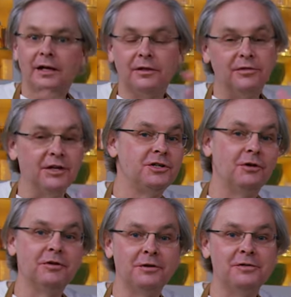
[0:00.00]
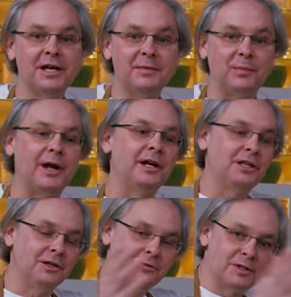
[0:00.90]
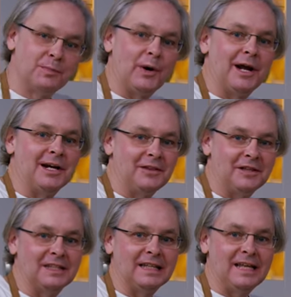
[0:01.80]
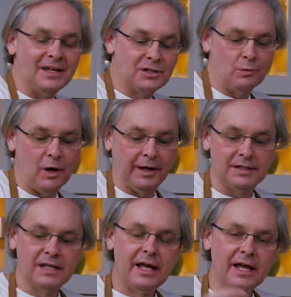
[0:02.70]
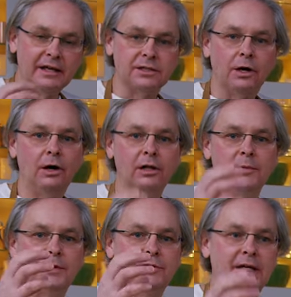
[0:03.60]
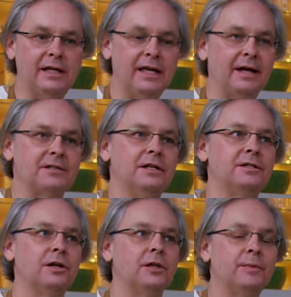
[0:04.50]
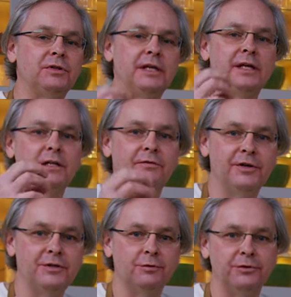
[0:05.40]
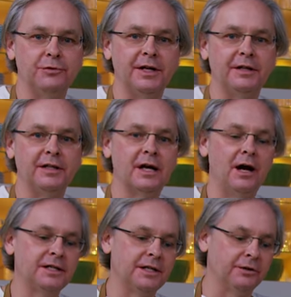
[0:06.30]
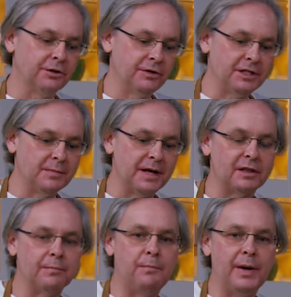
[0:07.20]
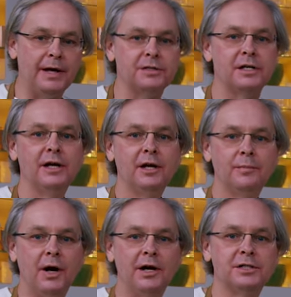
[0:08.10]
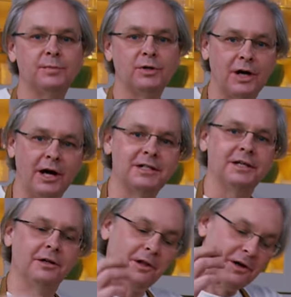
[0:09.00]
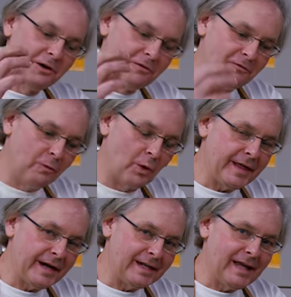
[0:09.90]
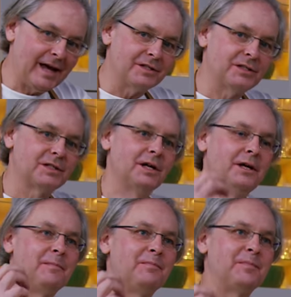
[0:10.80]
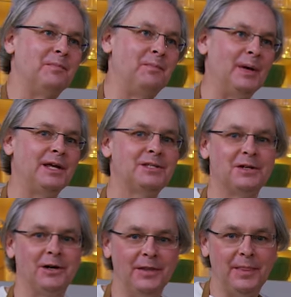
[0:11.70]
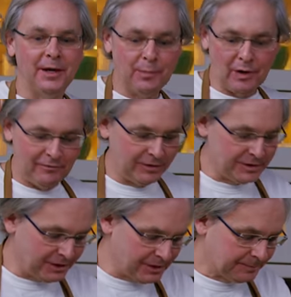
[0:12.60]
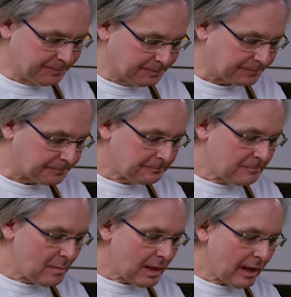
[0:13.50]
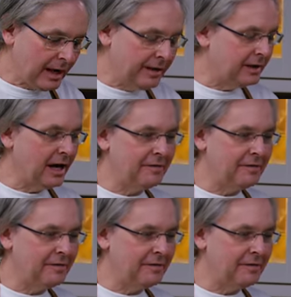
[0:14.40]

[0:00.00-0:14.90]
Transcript: then don't use that brand, use the brand that the guest wants. It's all about the guest. It's all about the individual drinking the cocktail. You need to make the best possible cocktail for that guest based on their preferences. And I